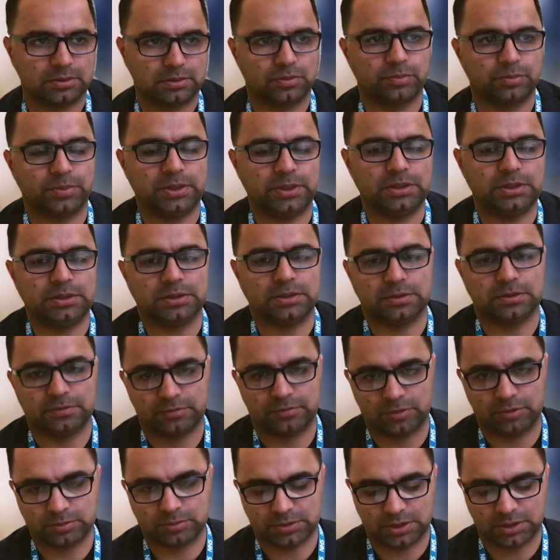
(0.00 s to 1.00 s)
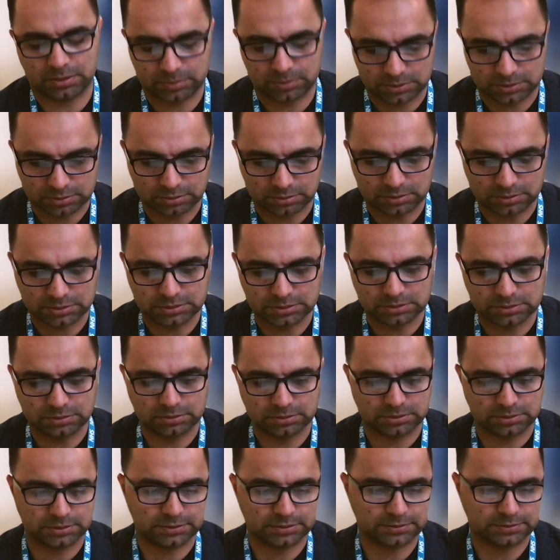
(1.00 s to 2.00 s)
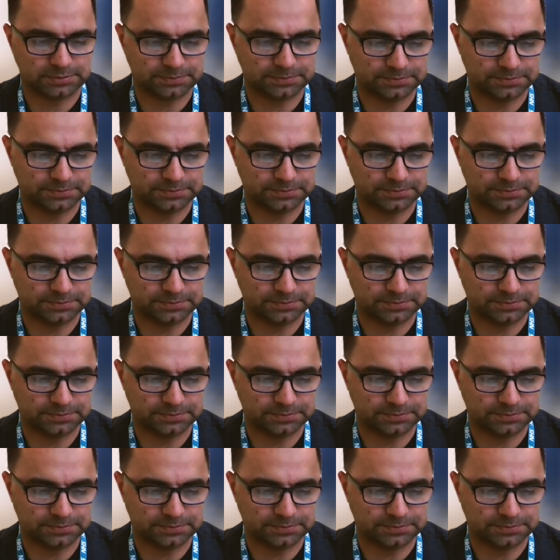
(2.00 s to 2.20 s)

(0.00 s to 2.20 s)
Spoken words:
opinion from the hematology doctor.